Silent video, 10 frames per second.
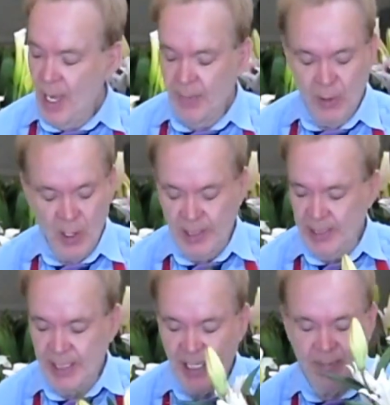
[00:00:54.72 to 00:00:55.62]
I'm going to
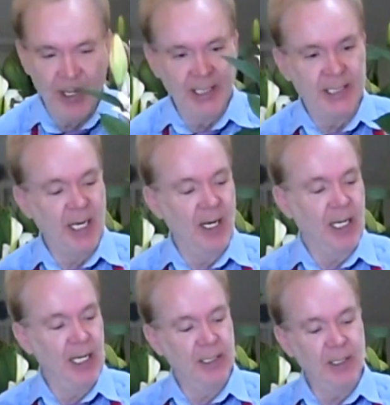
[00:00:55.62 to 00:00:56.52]
take my
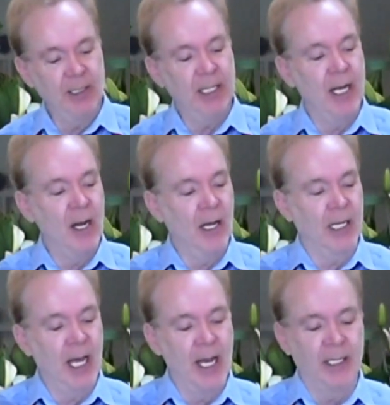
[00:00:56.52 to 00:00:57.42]
stargazers and,
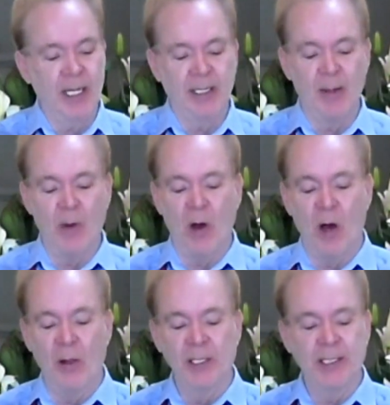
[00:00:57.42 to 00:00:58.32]
again, cut them
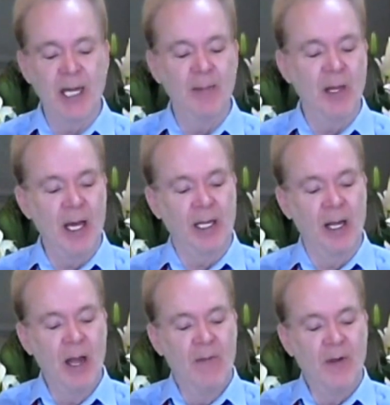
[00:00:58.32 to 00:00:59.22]
all the same length.
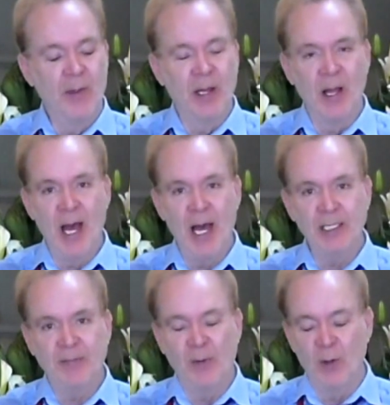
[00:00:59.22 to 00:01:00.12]
From the
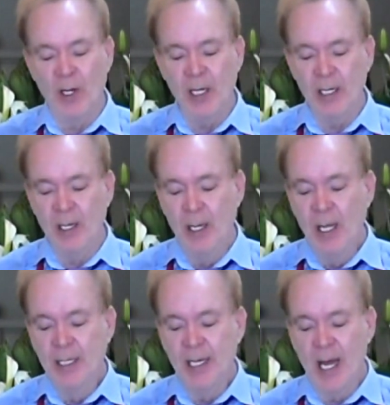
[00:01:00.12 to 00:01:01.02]
last floret
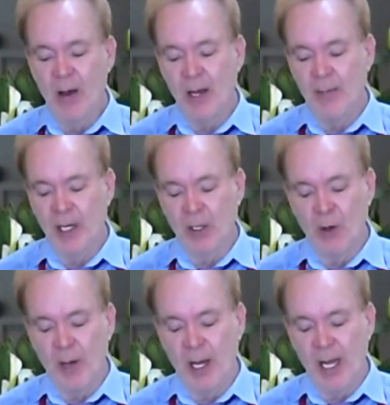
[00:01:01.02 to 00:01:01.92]
down, I'm going to
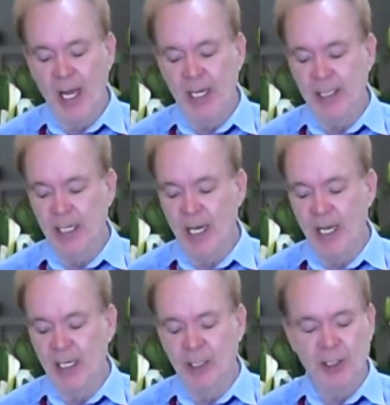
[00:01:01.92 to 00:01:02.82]
go about 8 to
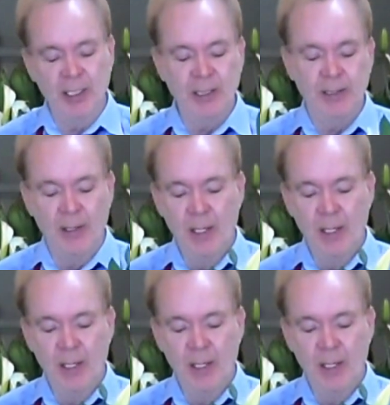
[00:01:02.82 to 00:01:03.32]
9 inches.